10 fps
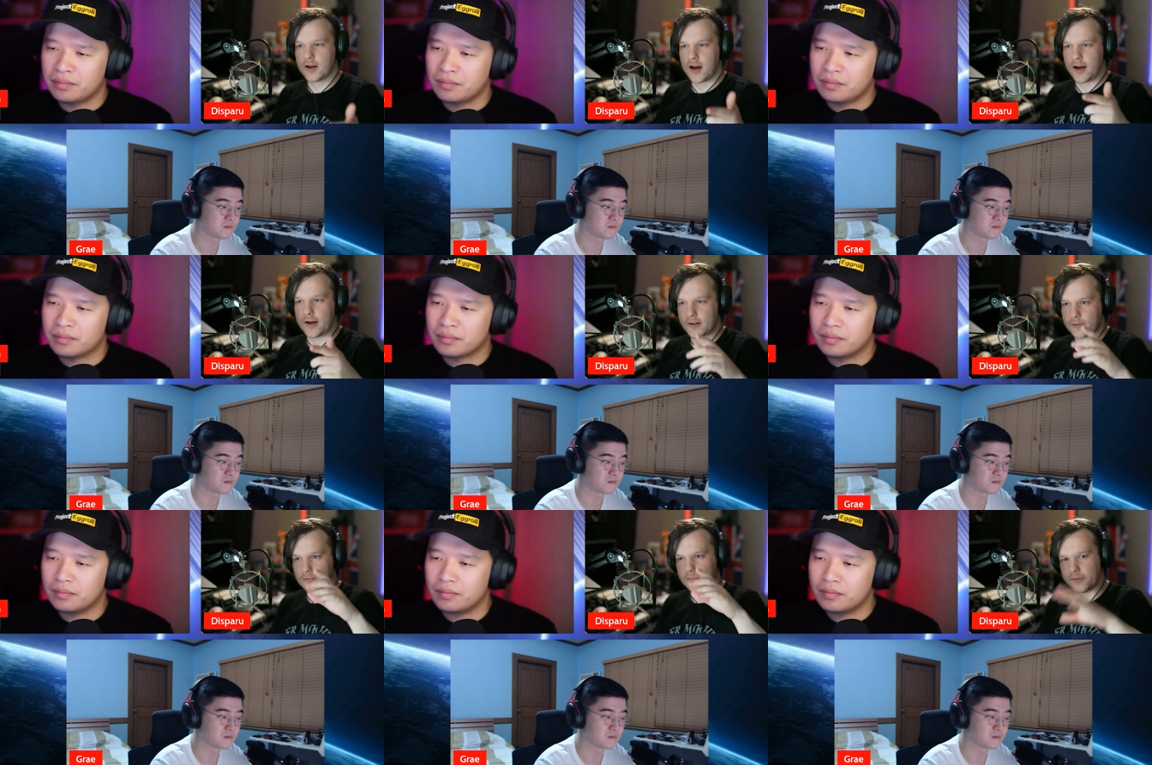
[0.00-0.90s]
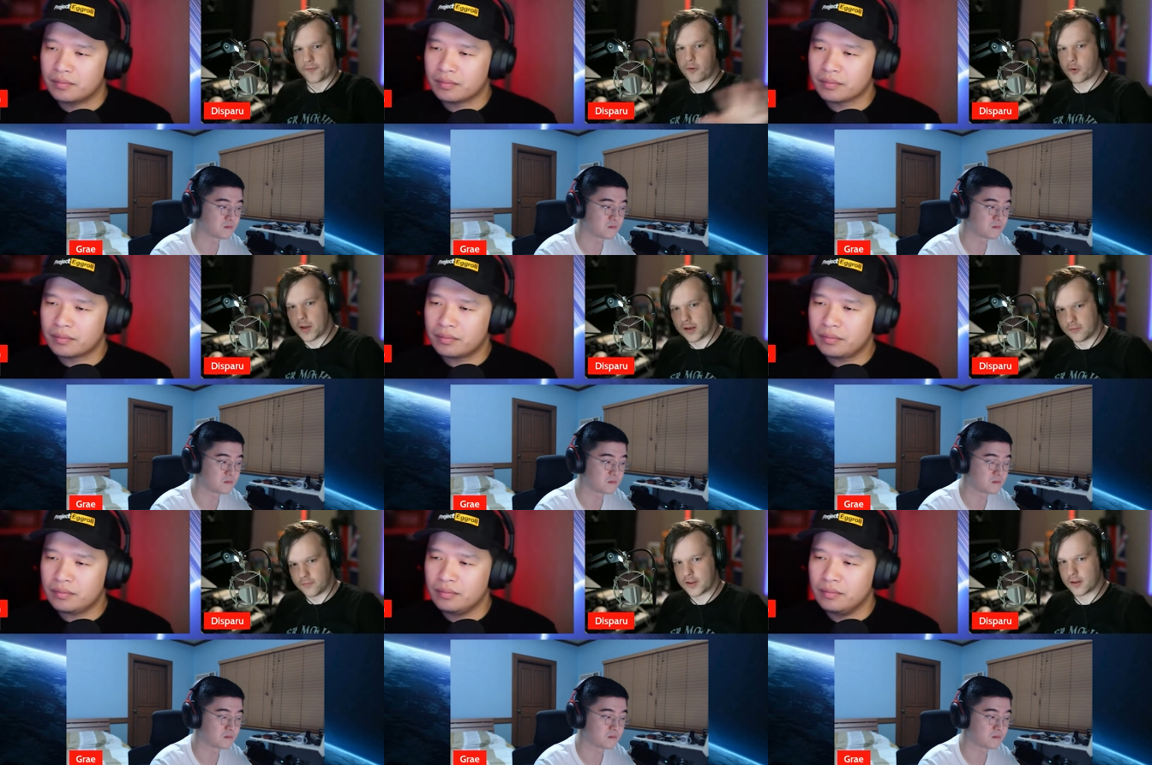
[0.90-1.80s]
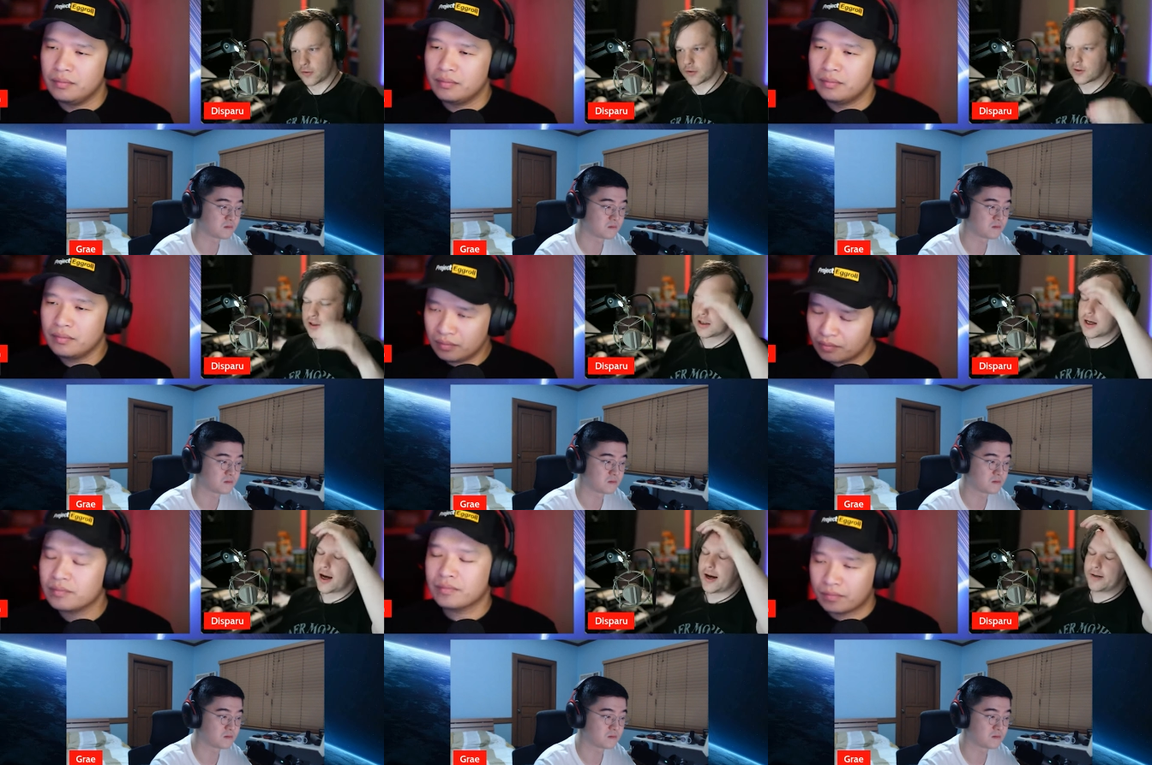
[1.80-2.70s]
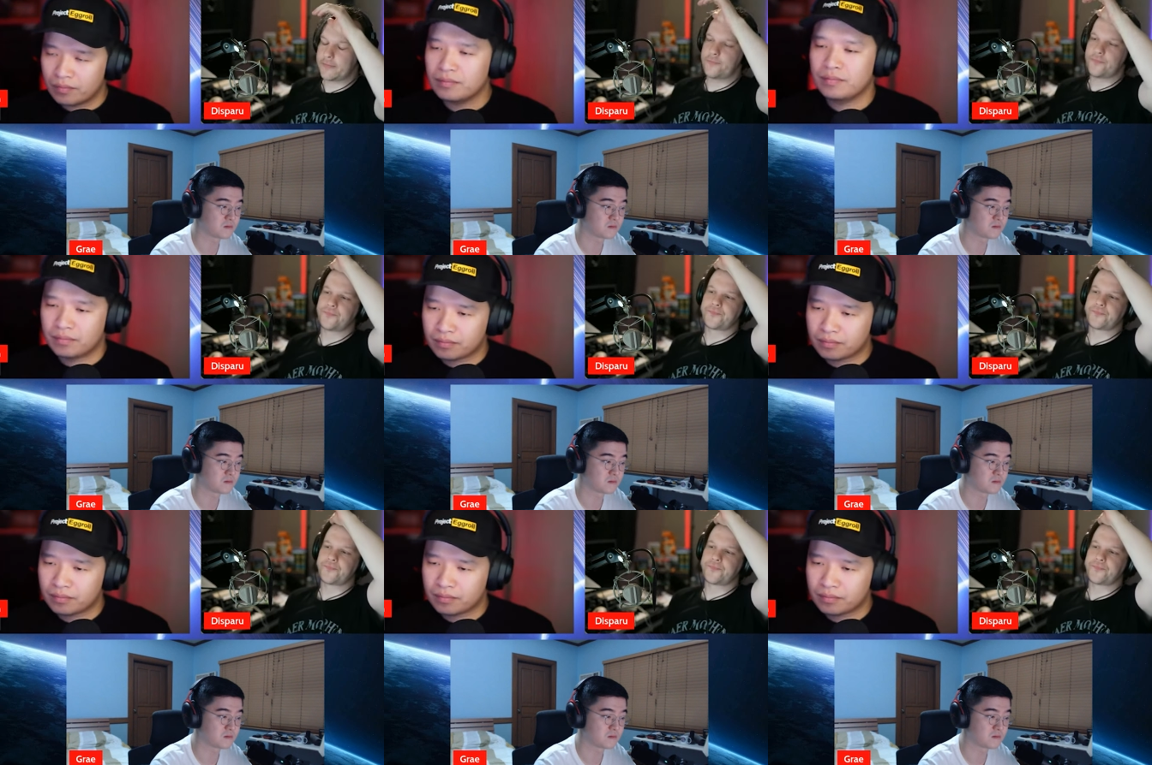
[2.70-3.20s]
Speaker 1: uh, before I was making videos. Um,